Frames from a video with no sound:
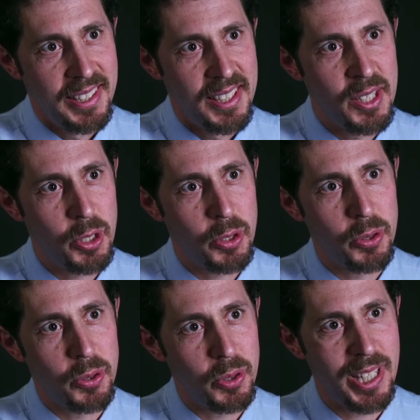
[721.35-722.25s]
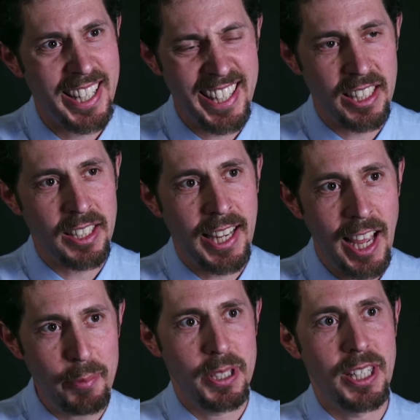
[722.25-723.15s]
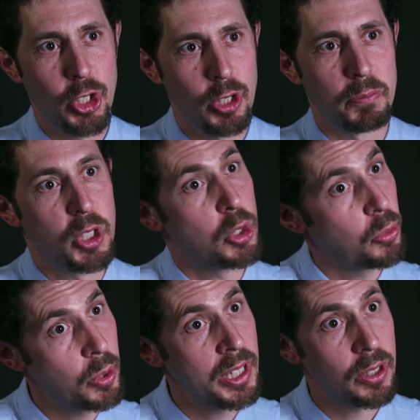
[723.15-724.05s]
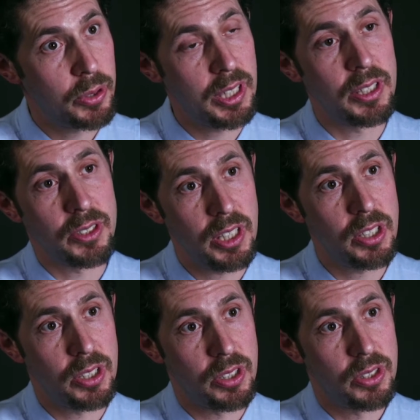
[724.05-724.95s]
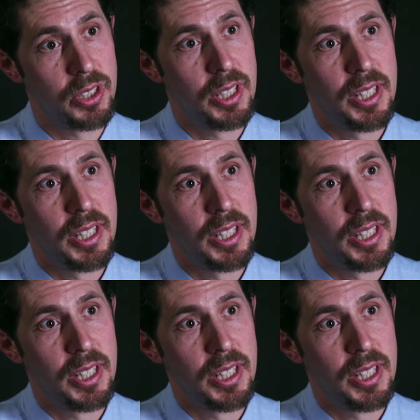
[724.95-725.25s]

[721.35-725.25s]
the competition between organizations